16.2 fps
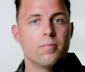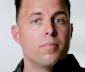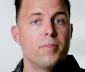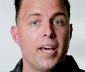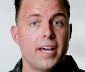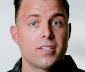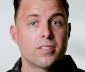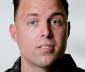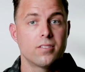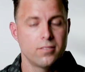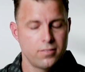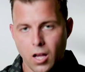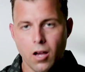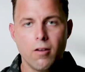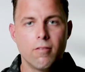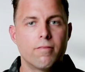Next,
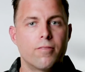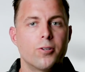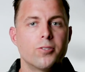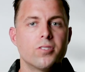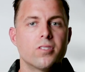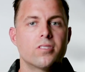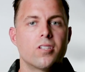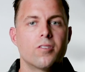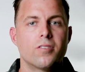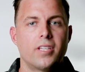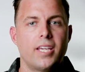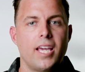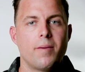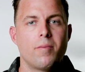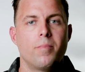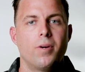first let's start with the
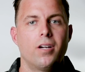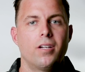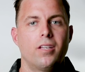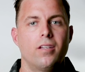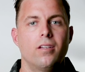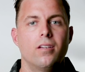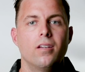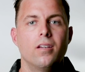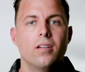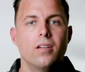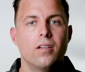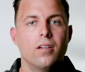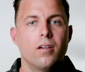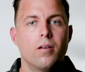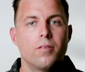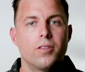camera body.
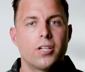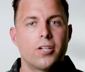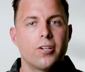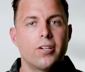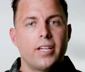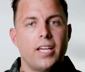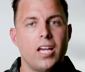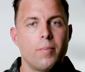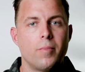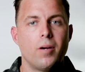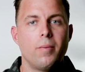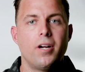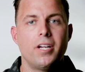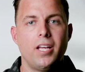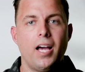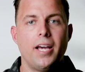The current camera
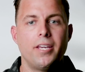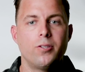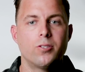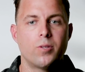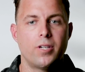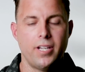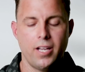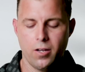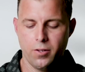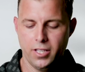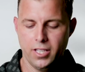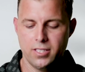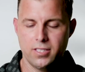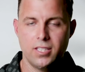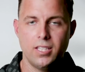body I use right now is